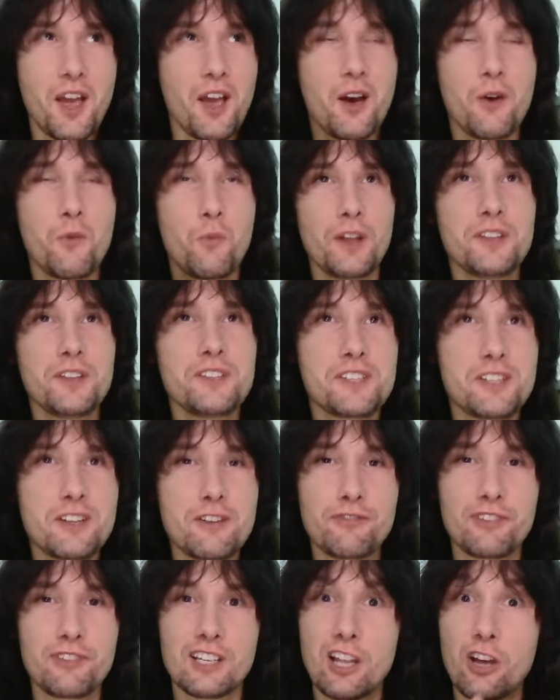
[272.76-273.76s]
once
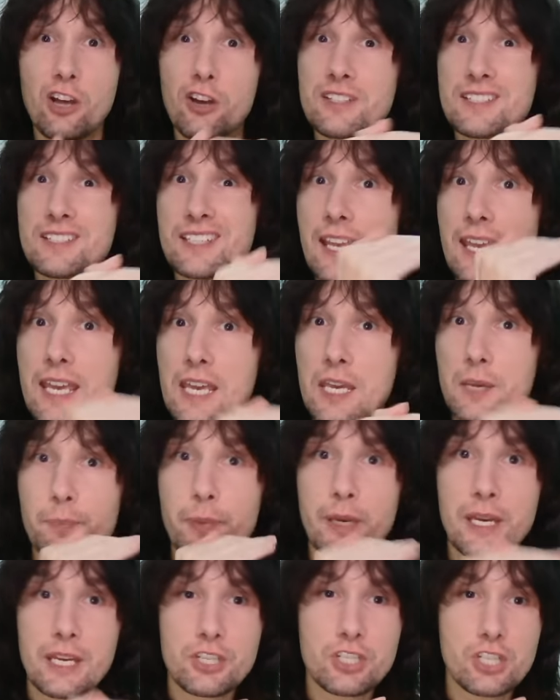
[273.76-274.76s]
you've learned to hit
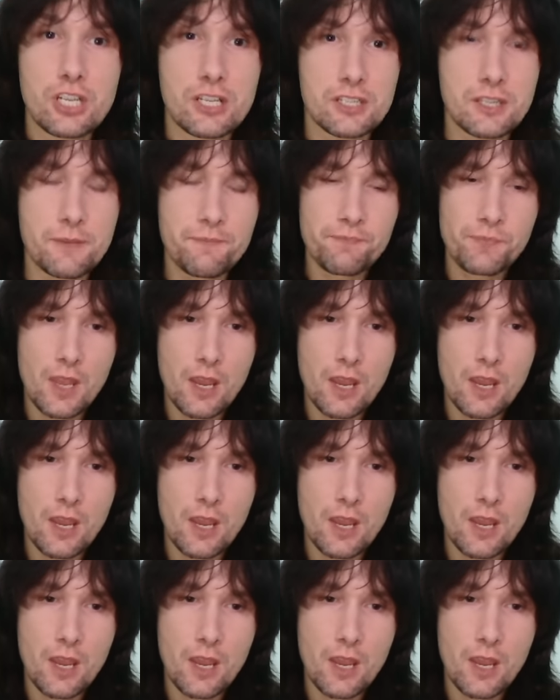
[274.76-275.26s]
pitches.